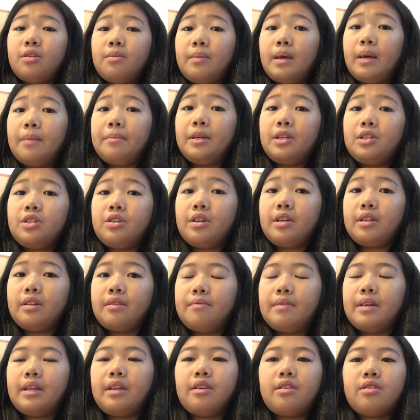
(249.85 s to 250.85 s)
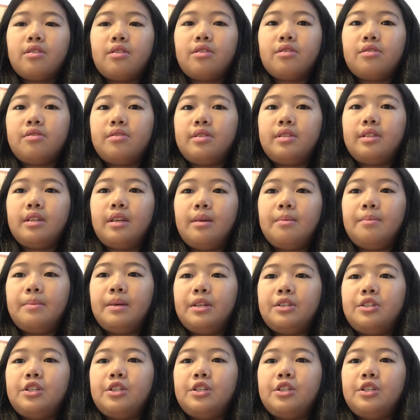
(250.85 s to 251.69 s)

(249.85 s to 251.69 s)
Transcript: maybe during the video you'll see me